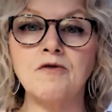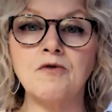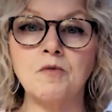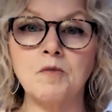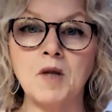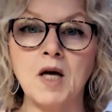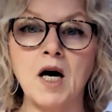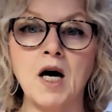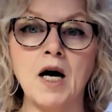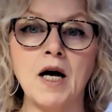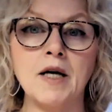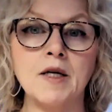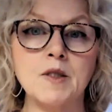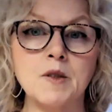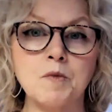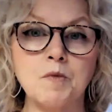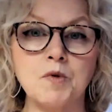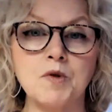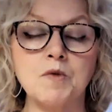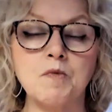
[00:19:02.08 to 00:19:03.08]
from the
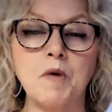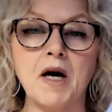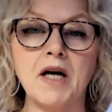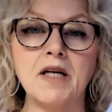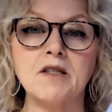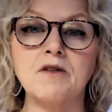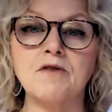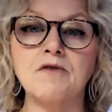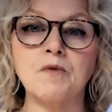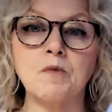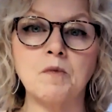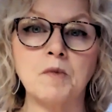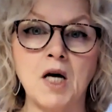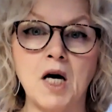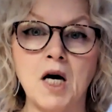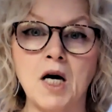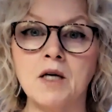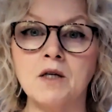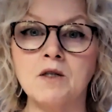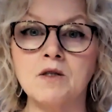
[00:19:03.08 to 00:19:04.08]
highest perspective, from the
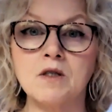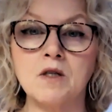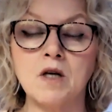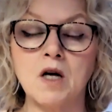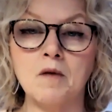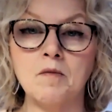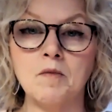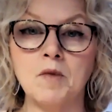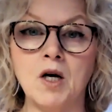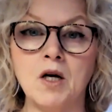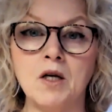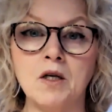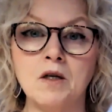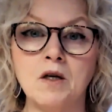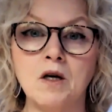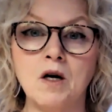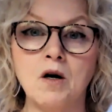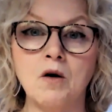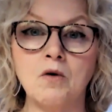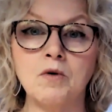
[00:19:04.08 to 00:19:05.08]
highest timeline.
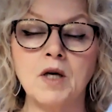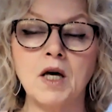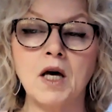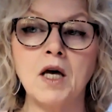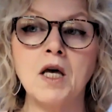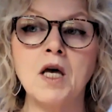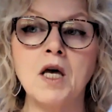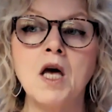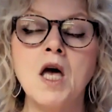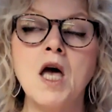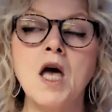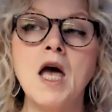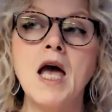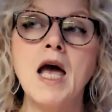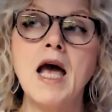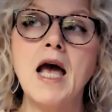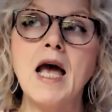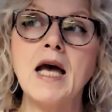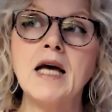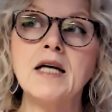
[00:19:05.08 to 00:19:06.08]
Okay.
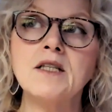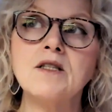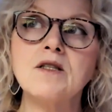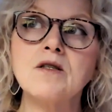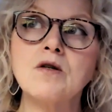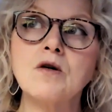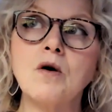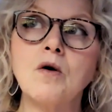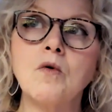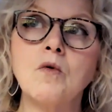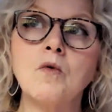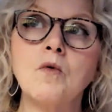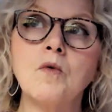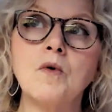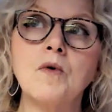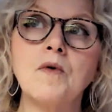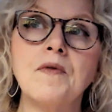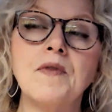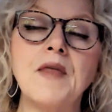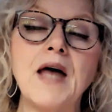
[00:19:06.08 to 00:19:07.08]
And so
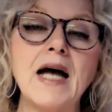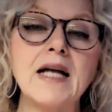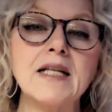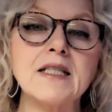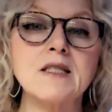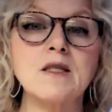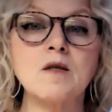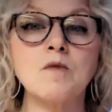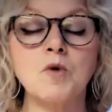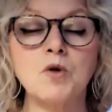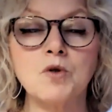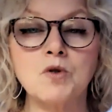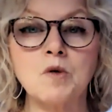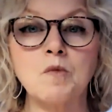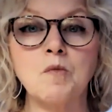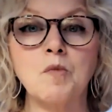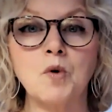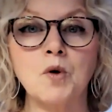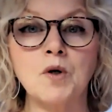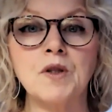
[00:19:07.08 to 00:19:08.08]
that's the most
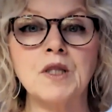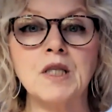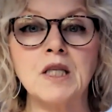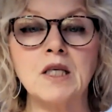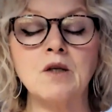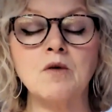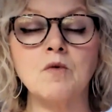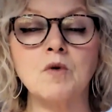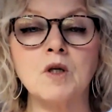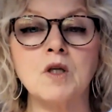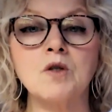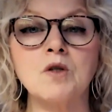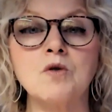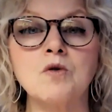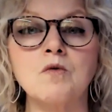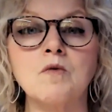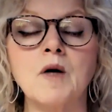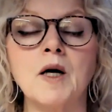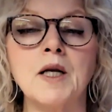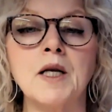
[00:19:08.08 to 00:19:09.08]
important thing you can
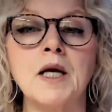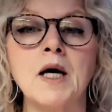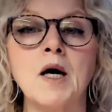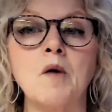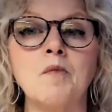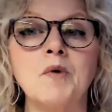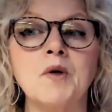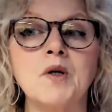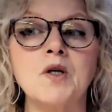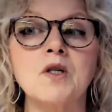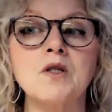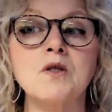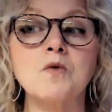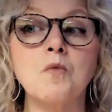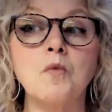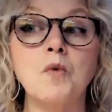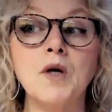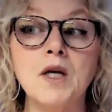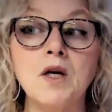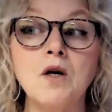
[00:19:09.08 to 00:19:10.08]
do right now, because
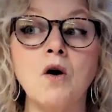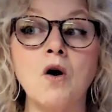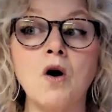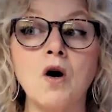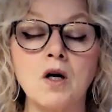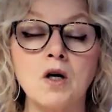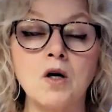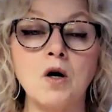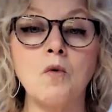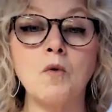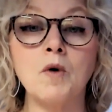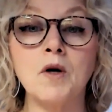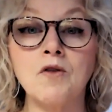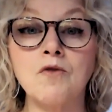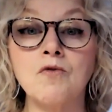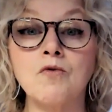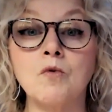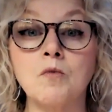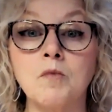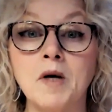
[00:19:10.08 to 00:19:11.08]
we are going
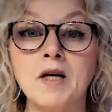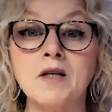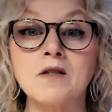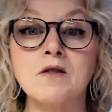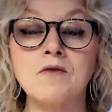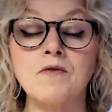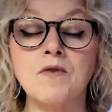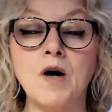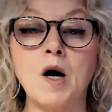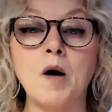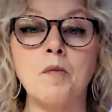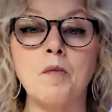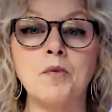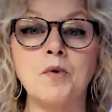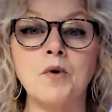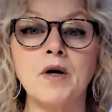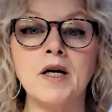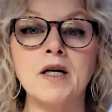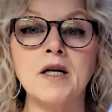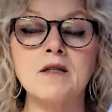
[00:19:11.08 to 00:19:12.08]
through massive
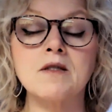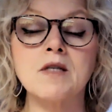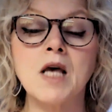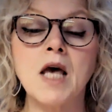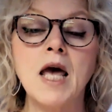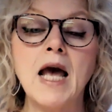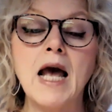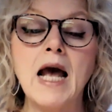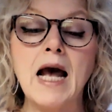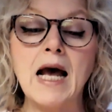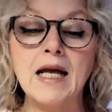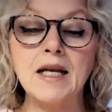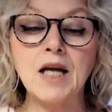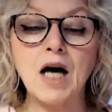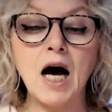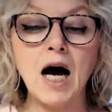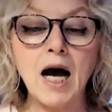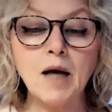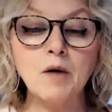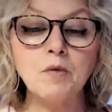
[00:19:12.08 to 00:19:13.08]
upgrades. And
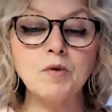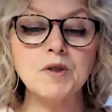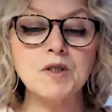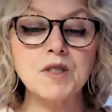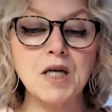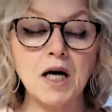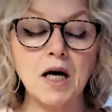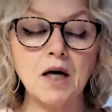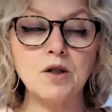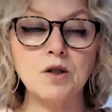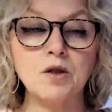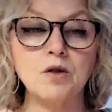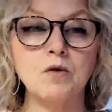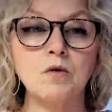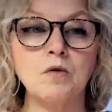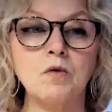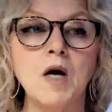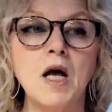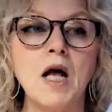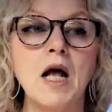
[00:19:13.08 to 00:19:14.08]
I will tell
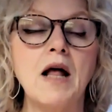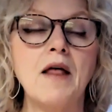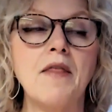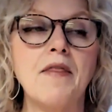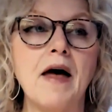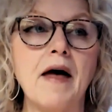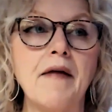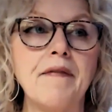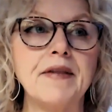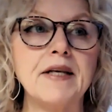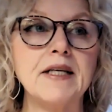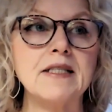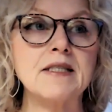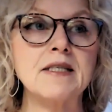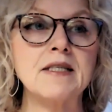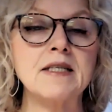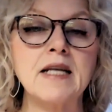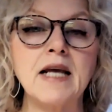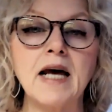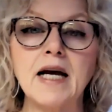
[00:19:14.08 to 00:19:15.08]
you that
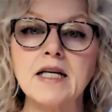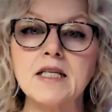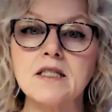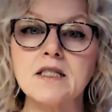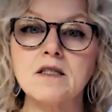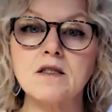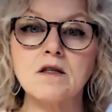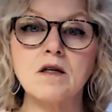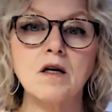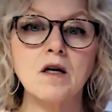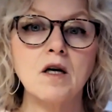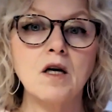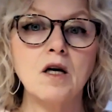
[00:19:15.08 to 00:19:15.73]
these next